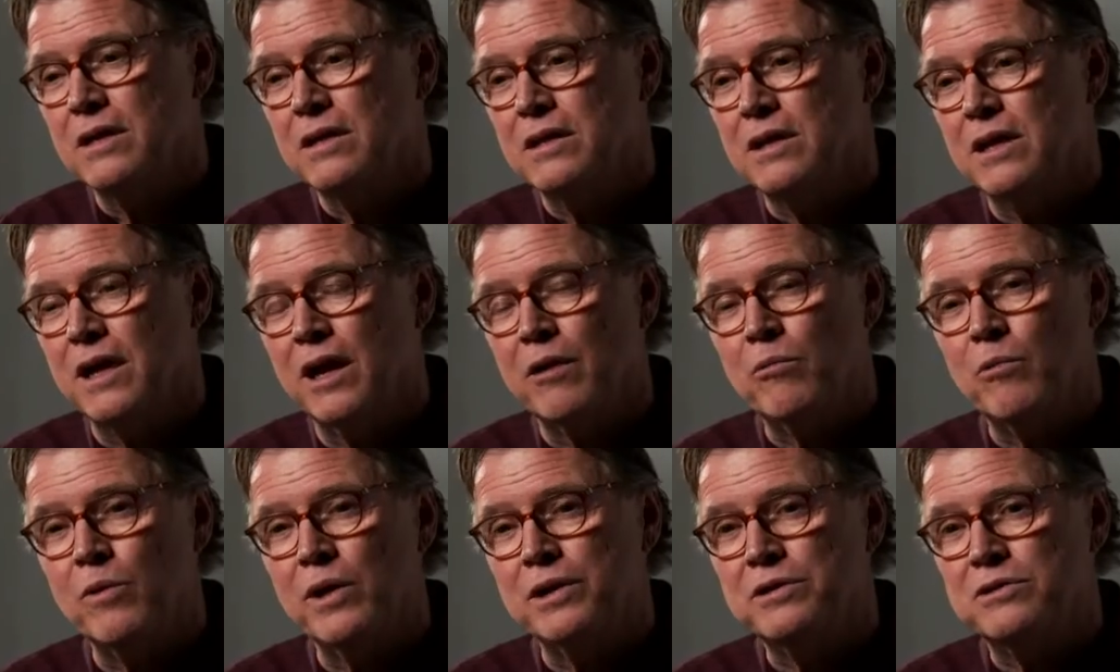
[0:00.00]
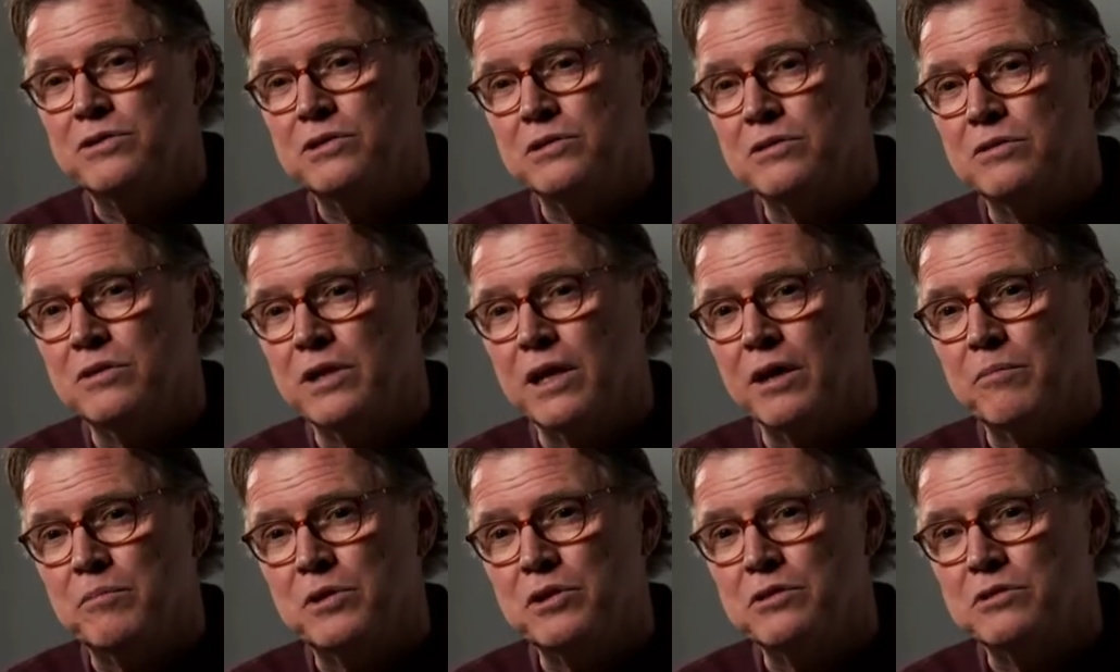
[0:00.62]
that I went to
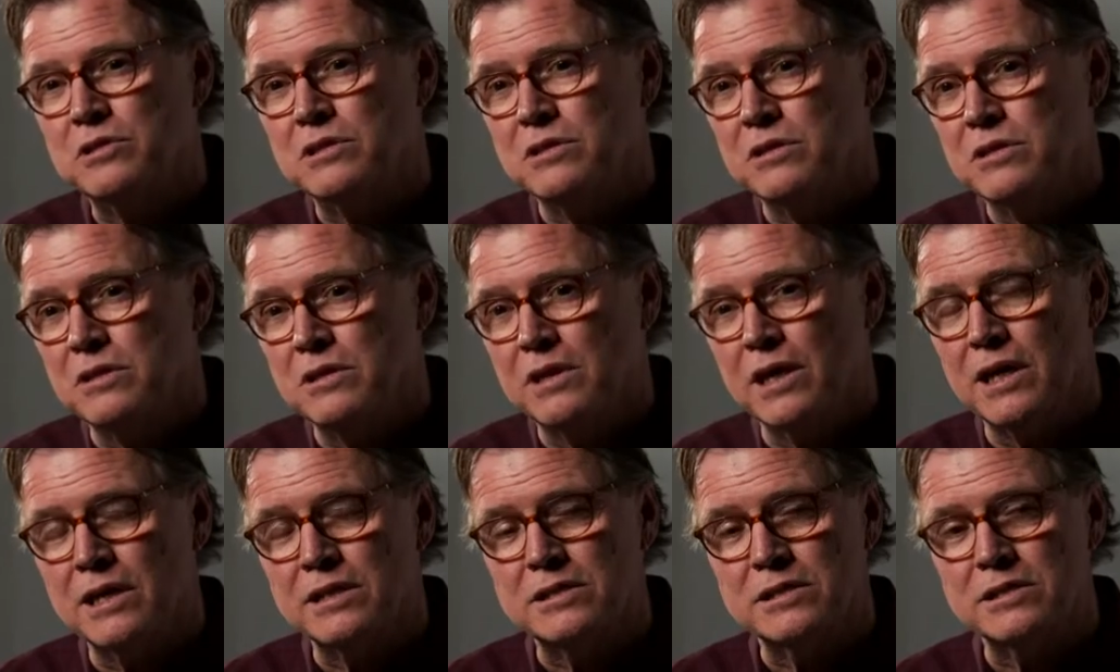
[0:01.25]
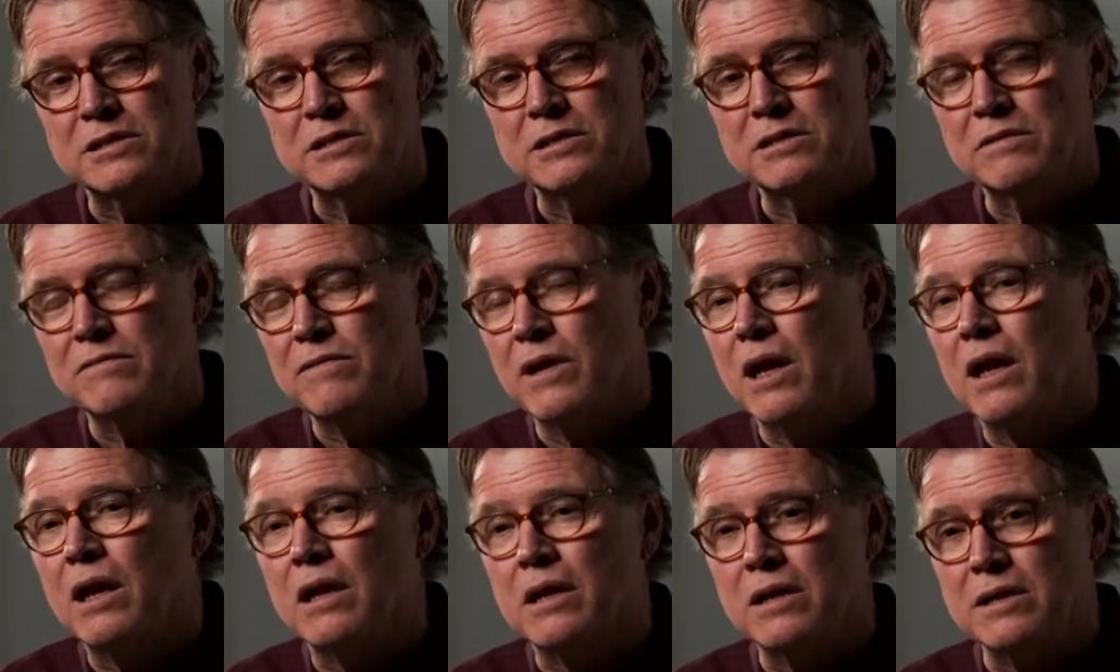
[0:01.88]
kept using the adjective
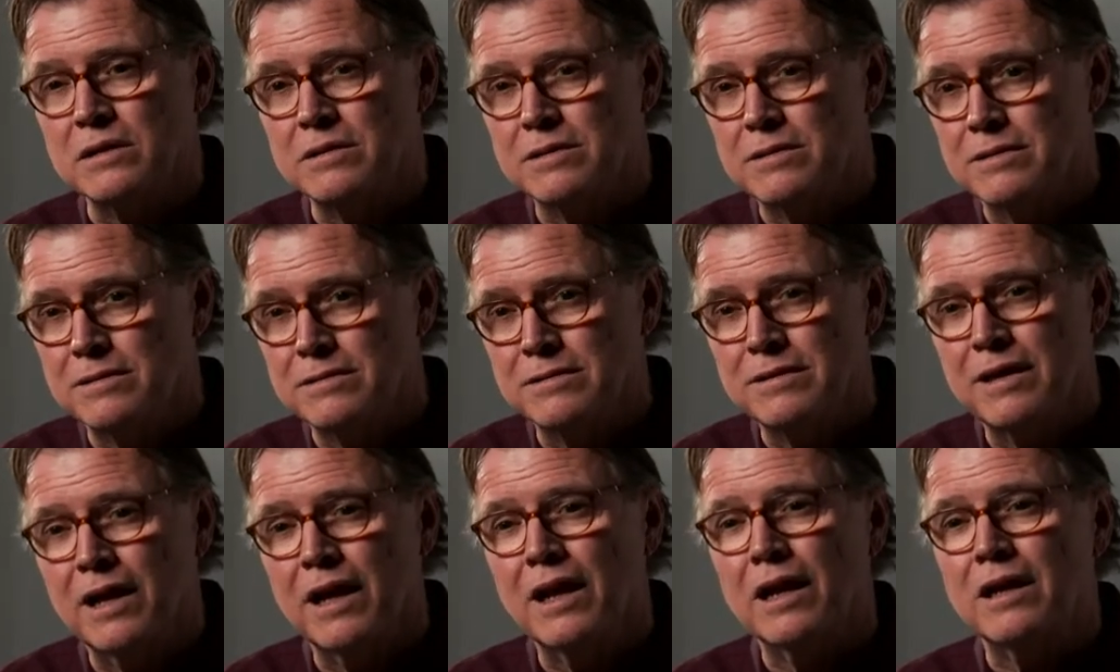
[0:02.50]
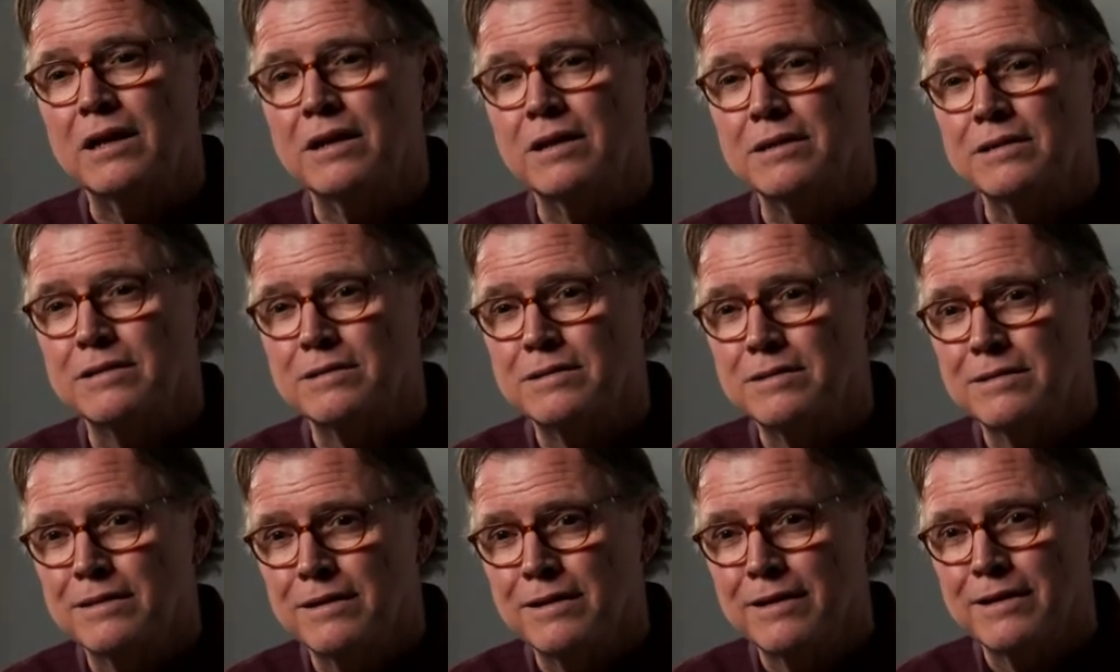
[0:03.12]
elegant,
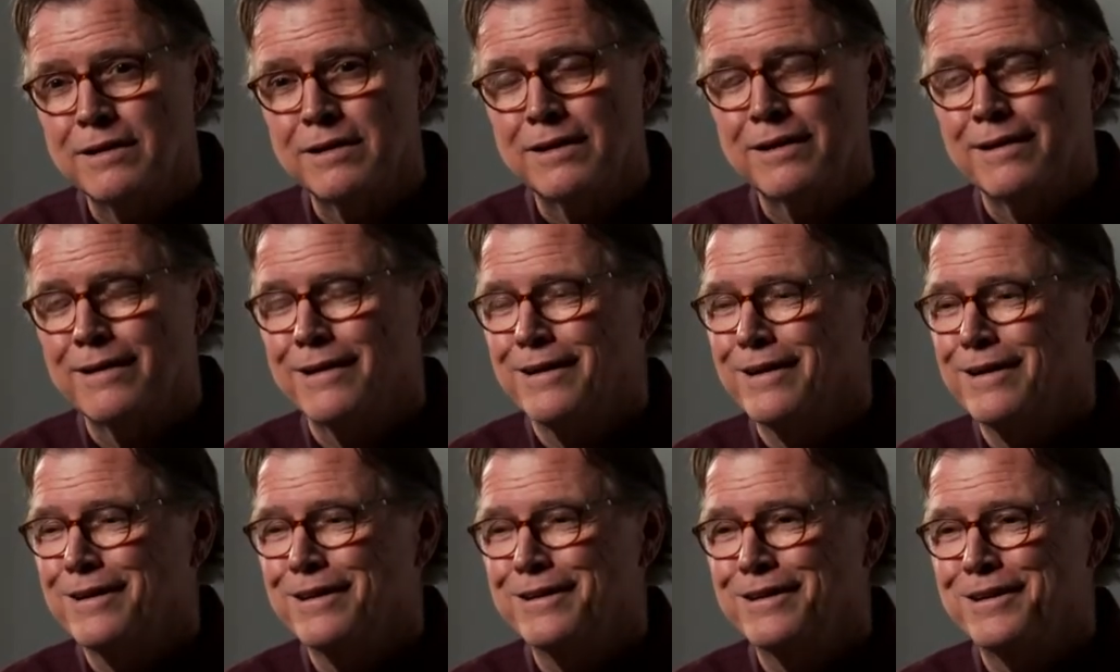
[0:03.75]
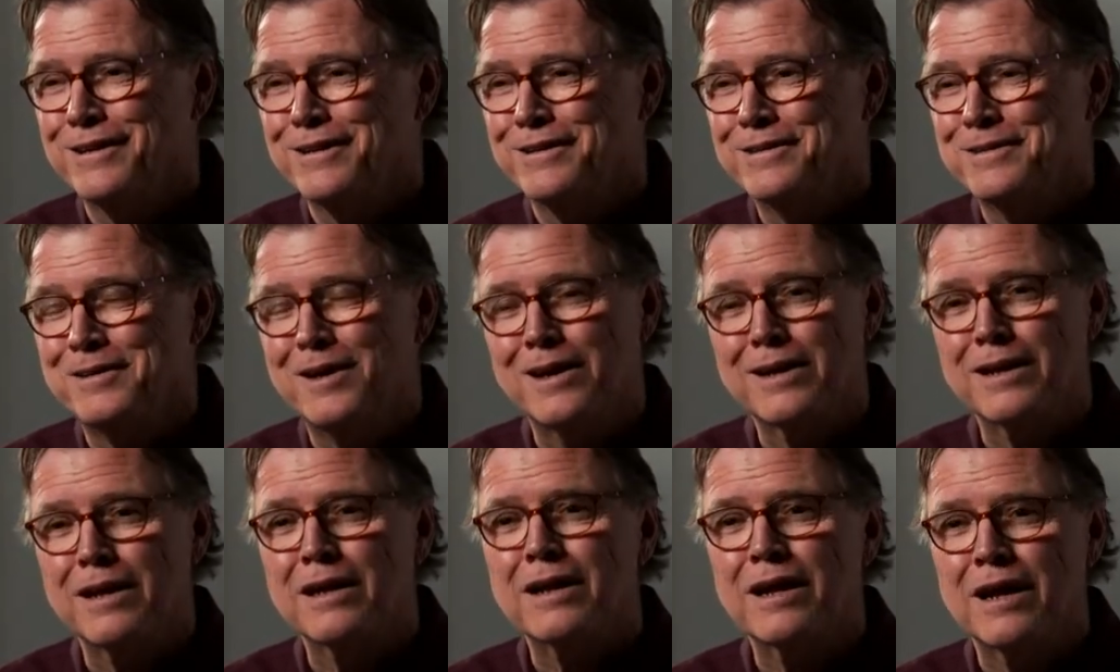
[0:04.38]
and
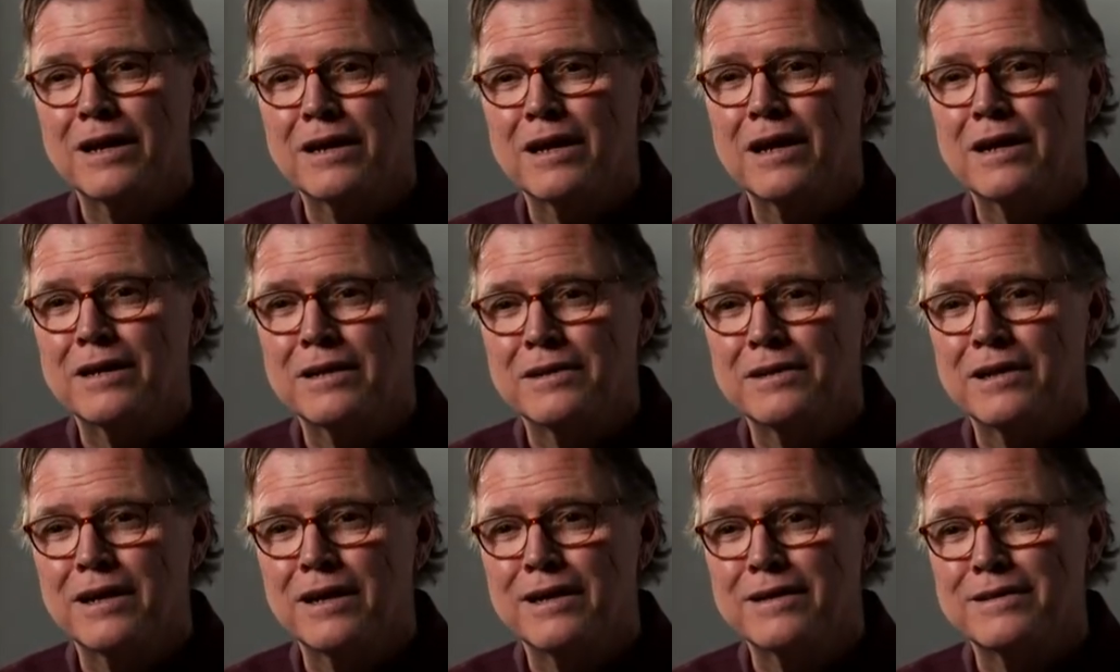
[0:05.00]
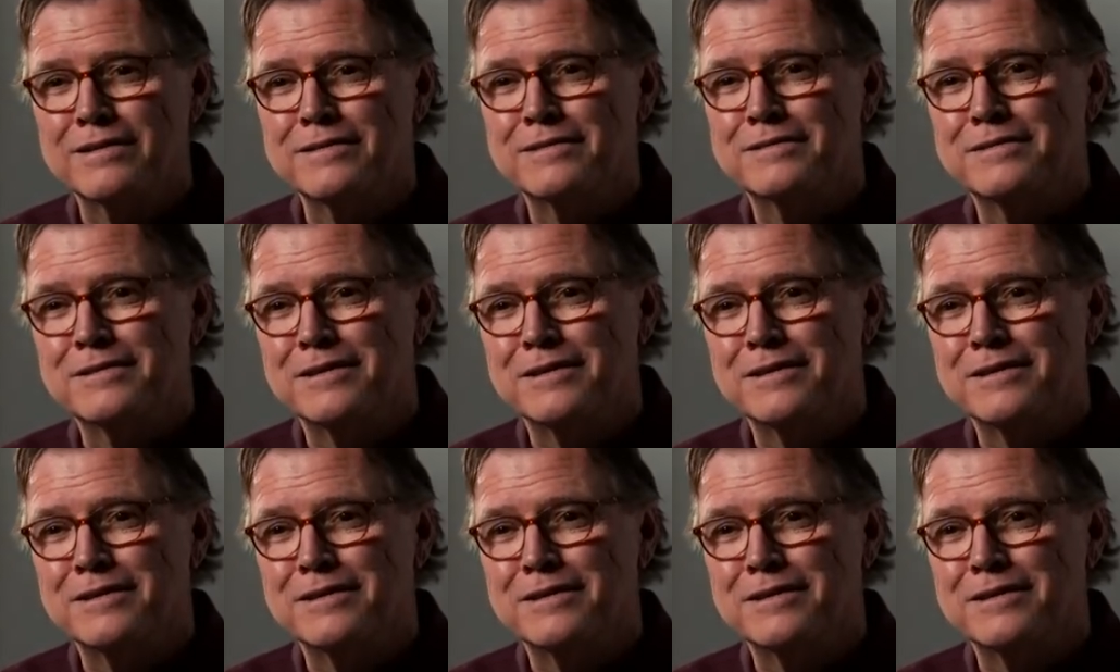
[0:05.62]
I liked that,